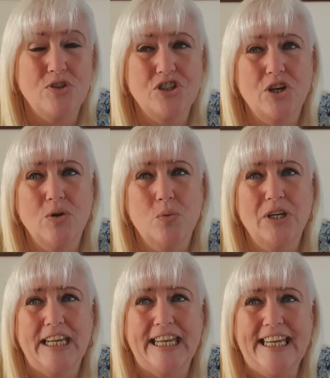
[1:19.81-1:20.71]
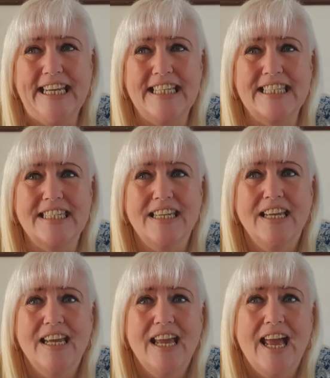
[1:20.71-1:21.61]
You're going to want to eat
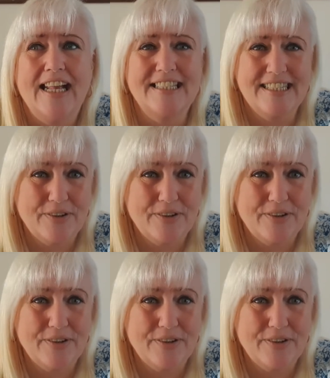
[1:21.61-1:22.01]
and sit